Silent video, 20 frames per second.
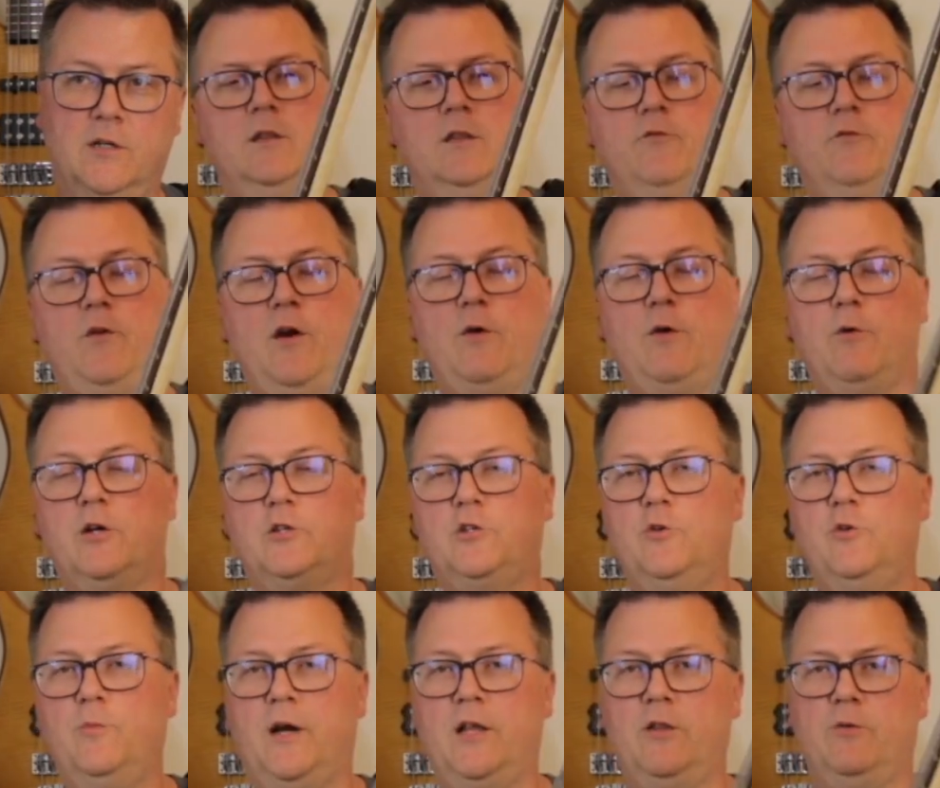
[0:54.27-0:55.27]
The fretwork
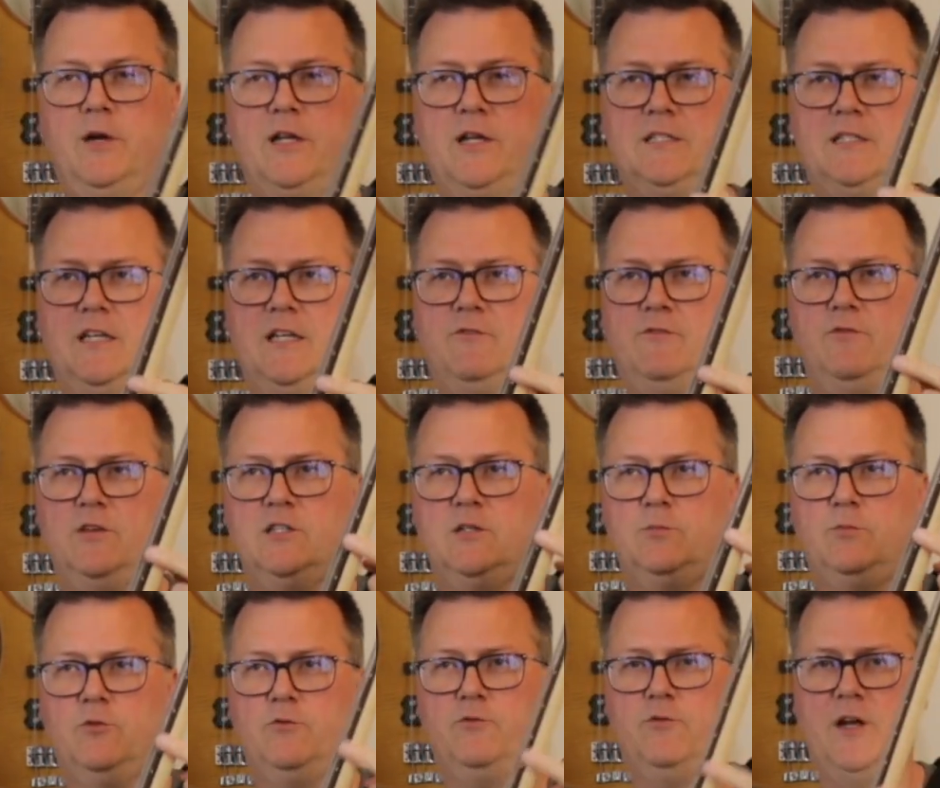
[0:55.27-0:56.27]
too, by the way, is the
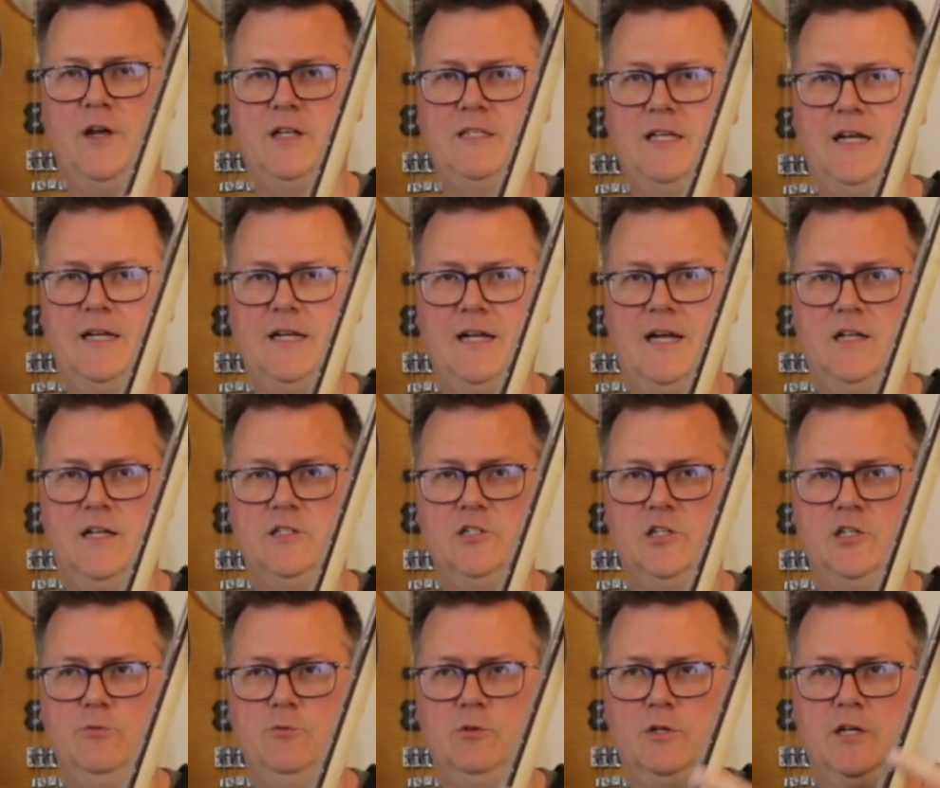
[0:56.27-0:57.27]
invisible fret
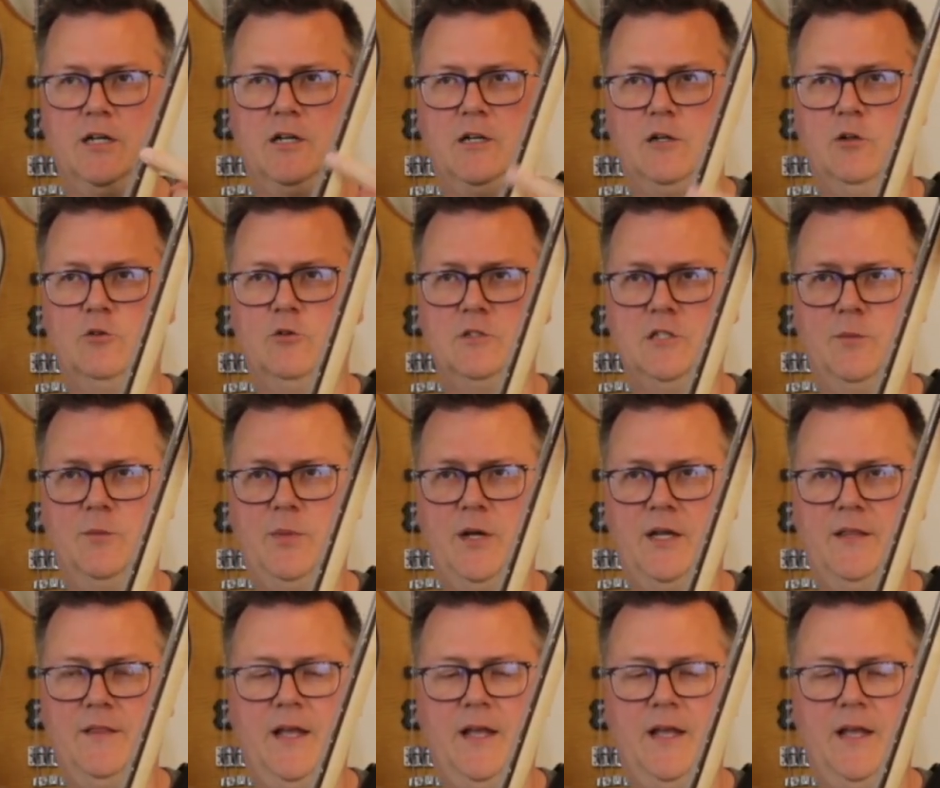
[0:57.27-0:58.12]
technology. We'll get a close up on